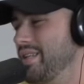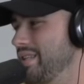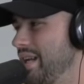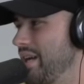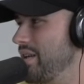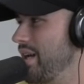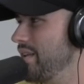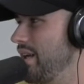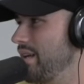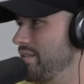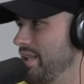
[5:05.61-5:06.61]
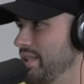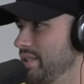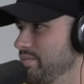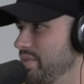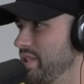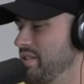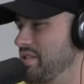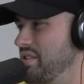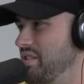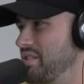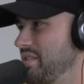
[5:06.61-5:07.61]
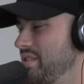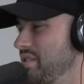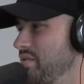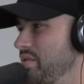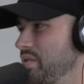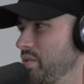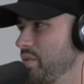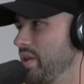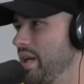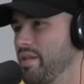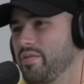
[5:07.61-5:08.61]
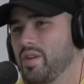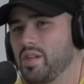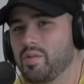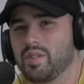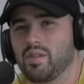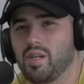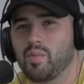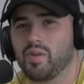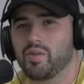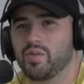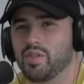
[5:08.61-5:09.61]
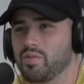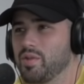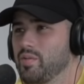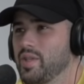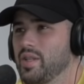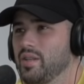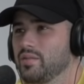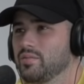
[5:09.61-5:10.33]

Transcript: Yeah, I don't, I don't like it because it's just it just feels weird. How the fuck are we talking about New Year's? Where do we go?